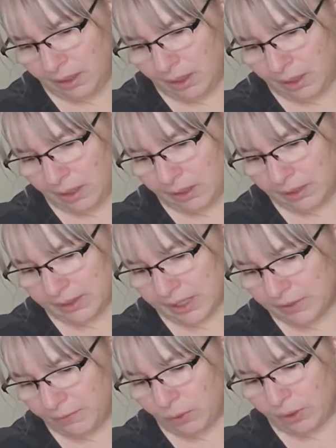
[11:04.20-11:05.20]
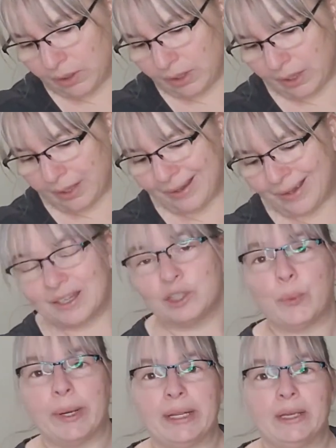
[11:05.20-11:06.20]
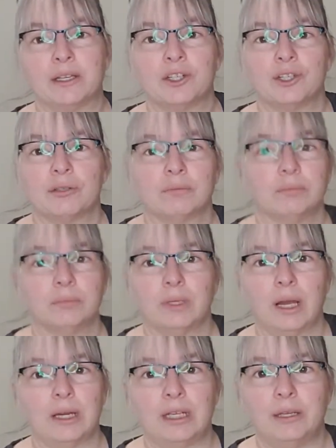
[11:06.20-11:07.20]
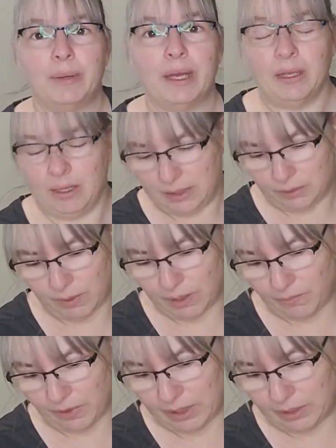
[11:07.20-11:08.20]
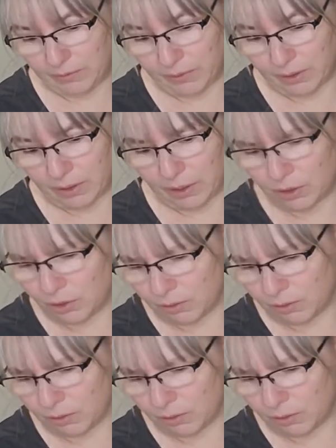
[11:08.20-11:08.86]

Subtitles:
size 4, 20-ish on eBay is what I'm finding for, or